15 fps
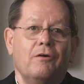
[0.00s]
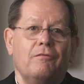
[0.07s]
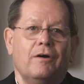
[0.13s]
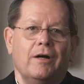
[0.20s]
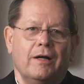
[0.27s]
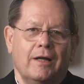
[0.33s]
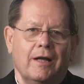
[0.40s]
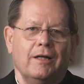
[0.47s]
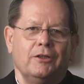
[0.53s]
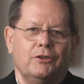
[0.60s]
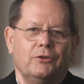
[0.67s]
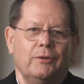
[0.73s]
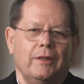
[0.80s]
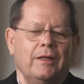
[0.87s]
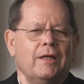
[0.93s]
of our
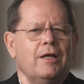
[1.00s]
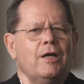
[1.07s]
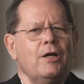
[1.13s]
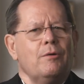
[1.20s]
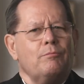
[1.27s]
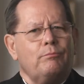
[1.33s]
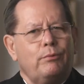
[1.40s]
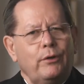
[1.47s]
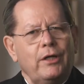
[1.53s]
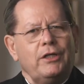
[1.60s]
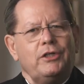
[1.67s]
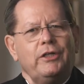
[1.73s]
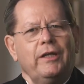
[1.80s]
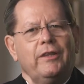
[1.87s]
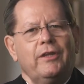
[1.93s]
country,
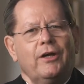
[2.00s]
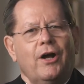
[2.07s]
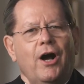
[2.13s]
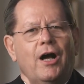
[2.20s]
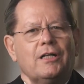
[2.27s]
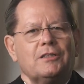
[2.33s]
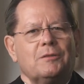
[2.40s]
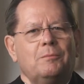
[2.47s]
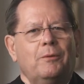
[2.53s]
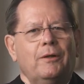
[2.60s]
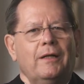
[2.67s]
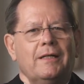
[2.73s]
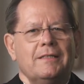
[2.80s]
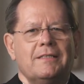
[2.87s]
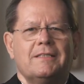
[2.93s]
preaching the
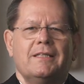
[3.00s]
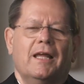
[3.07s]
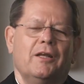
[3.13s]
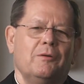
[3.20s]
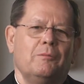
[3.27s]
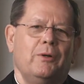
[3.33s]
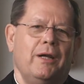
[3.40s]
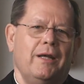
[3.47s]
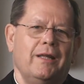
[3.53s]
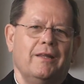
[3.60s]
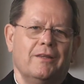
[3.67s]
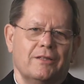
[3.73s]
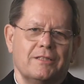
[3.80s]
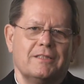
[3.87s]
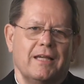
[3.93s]
gospel and
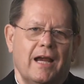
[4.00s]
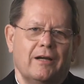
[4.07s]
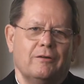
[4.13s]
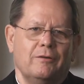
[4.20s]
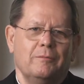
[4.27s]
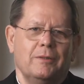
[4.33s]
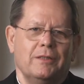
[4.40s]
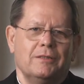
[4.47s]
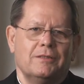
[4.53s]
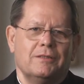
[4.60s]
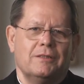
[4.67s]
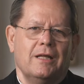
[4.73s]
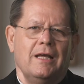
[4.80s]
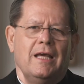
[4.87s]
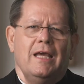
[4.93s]
celebrating the sacraments.
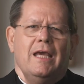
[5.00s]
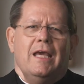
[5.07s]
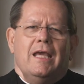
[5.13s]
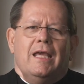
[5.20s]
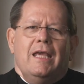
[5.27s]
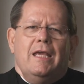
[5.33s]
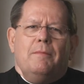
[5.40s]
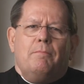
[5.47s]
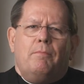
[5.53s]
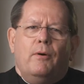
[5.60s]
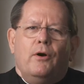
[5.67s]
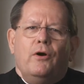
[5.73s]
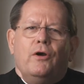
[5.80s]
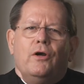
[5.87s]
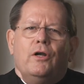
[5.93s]
He
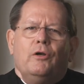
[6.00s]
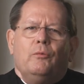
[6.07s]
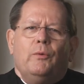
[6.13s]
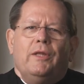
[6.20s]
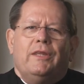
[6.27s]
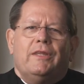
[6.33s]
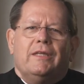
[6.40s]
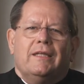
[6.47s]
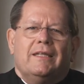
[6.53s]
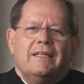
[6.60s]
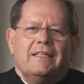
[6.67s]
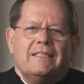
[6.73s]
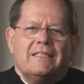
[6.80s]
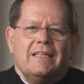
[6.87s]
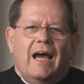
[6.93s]
burned with the
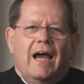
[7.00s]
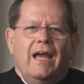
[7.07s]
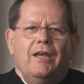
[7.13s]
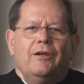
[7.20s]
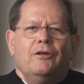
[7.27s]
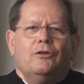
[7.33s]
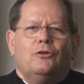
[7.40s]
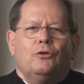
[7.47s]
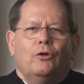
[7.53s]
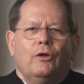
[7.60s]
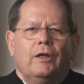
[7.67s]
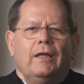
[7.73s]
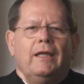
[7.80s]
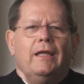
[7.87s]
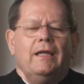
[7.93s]
desire to
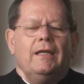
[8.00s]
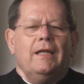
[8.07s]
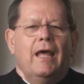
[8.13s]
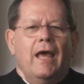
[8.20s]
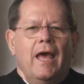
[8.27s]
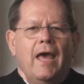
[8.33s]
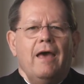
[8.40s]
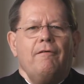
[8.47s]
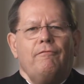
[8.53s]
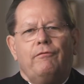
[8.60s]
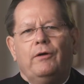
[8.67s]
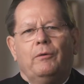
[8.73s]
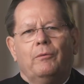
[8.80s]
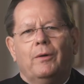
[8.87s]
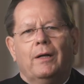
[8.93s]
lead
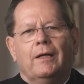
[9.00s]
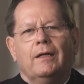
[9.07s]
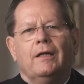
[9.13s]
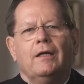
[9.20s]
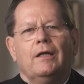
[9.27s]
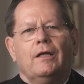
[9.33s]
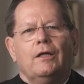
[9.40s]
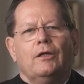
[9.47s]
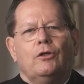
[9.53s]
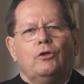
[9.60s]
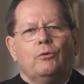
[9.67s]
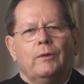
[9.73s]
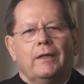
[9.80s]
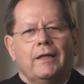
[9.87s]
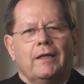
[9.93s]
everyone
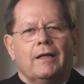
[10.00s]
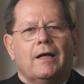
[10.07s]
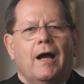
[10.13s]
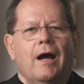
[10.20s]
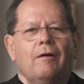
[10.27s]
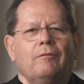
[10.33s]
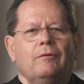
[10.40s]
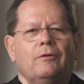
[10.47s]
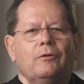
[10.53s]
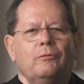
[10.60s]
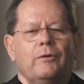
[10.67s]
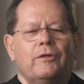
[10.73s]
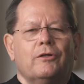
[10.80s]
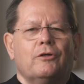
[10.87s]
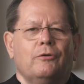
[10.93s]
to an encounter
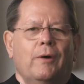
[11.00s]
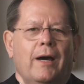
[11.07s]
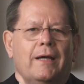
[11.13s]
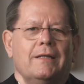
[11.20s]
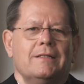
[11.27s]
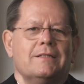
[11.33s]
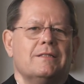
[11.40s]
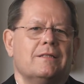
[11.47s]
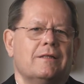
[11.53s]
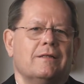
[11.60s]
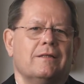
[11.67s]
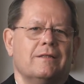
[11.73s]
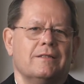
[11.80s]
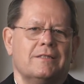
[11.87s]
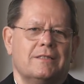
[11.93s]
with Christ
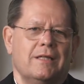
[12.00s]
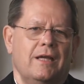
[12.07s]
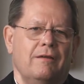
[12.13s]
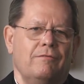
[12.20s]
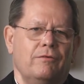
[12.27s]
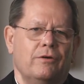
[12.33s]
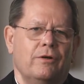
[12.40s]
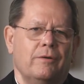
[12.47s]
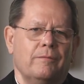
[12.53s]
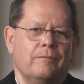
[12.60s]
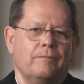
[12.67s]
the Savior.